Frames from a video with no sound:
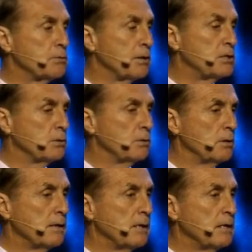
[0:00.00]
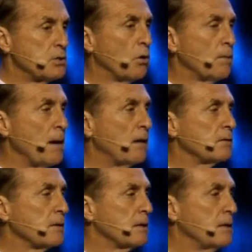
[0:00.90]
22 is all
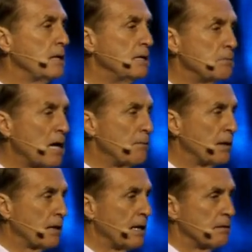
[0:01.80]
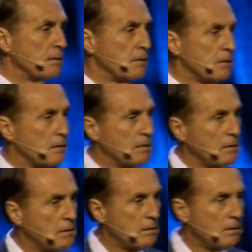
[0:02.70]
about him coming again
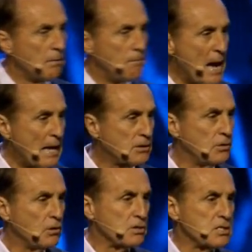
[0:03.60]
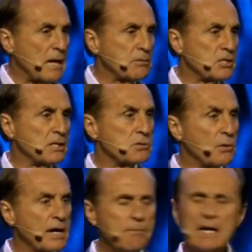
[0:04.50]
back to the earth and establishing
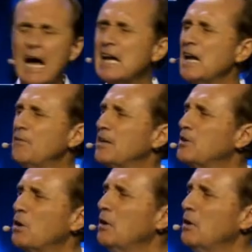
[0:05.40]
his reign. But I love it.